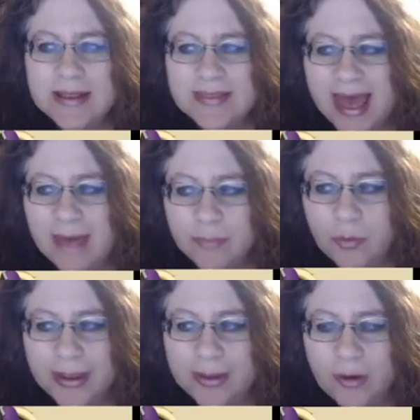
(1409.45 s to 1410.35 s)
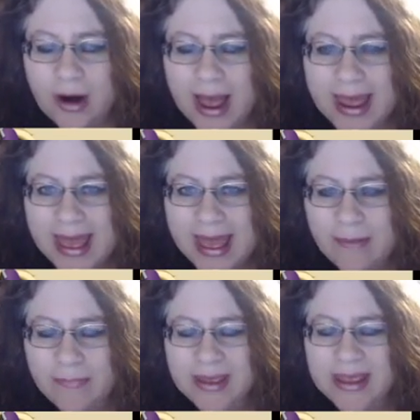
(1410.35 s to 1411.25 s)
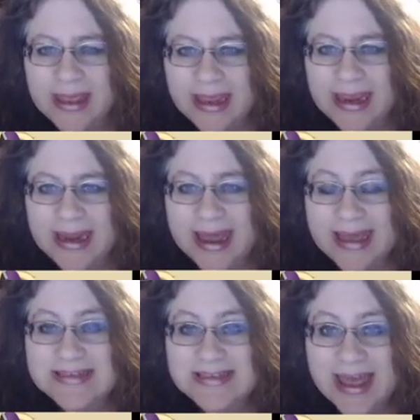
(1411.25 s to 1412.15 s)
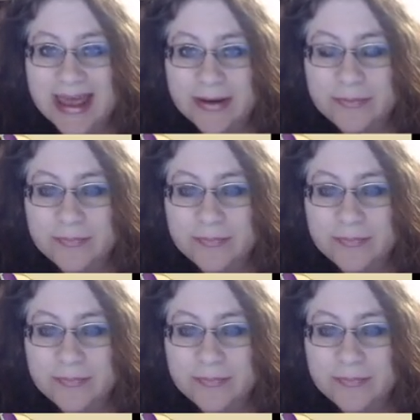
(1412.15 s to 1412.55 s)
that point where I am in a second.